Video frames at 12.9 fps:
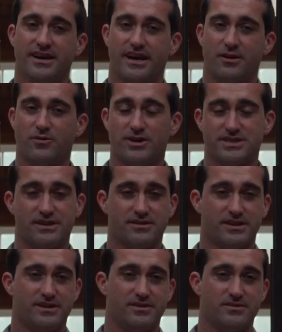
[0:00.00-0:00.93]
and watch how
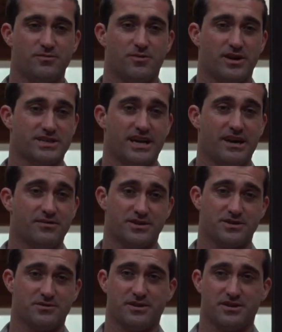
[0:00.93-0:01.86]
the, eh, watch how
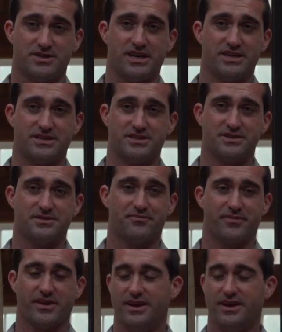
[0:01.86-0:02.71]
the soil changes?